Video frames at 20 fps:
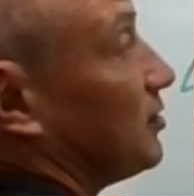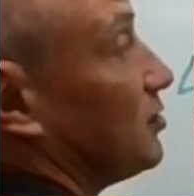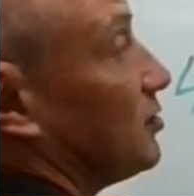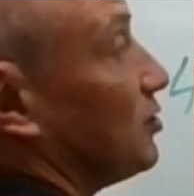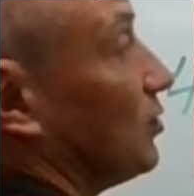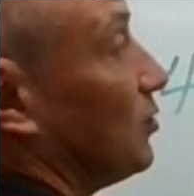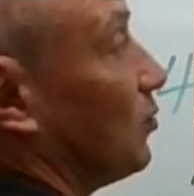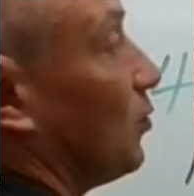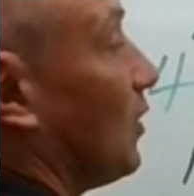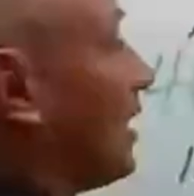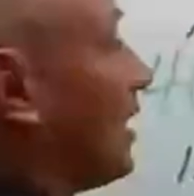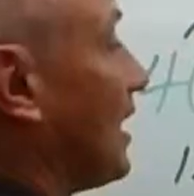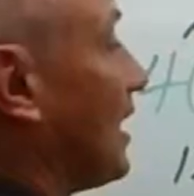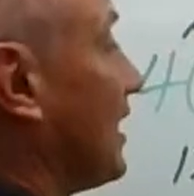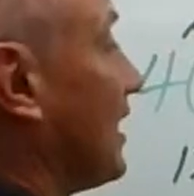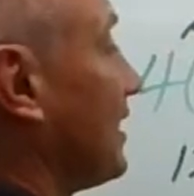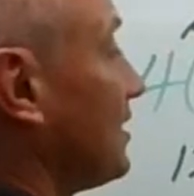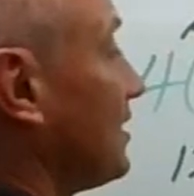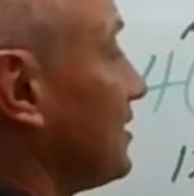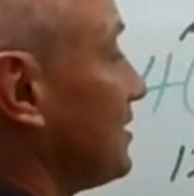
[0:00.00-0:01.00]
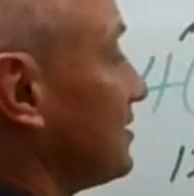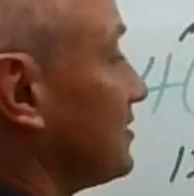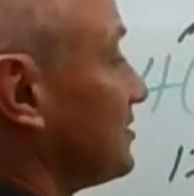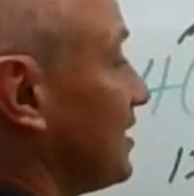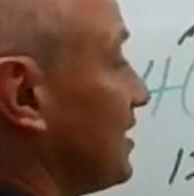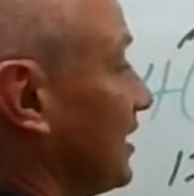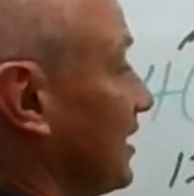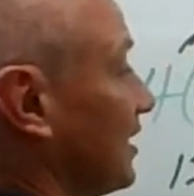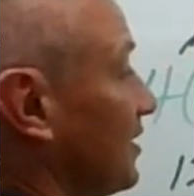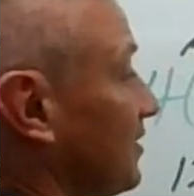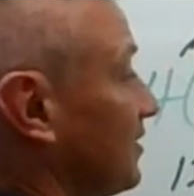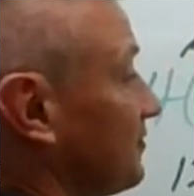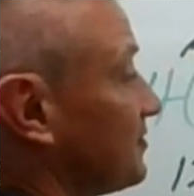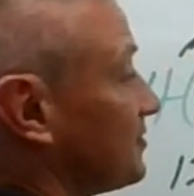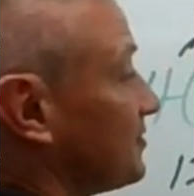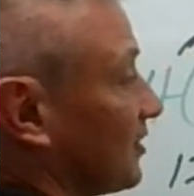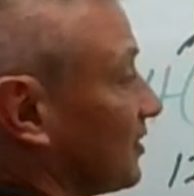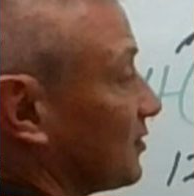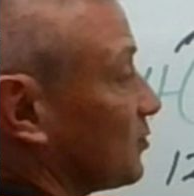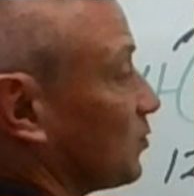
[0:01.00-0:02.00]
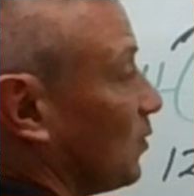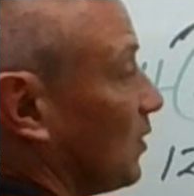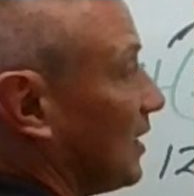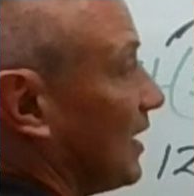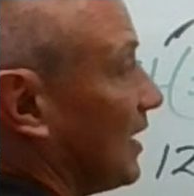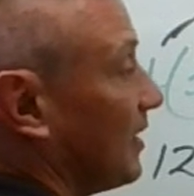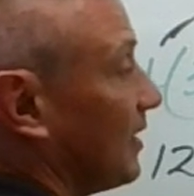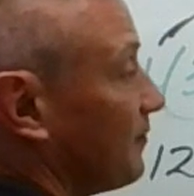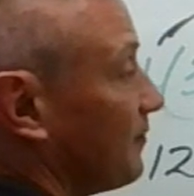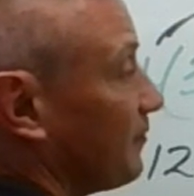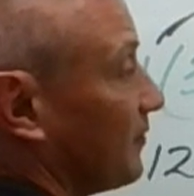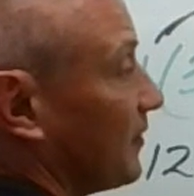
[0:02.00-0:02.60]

2y is negative 6y.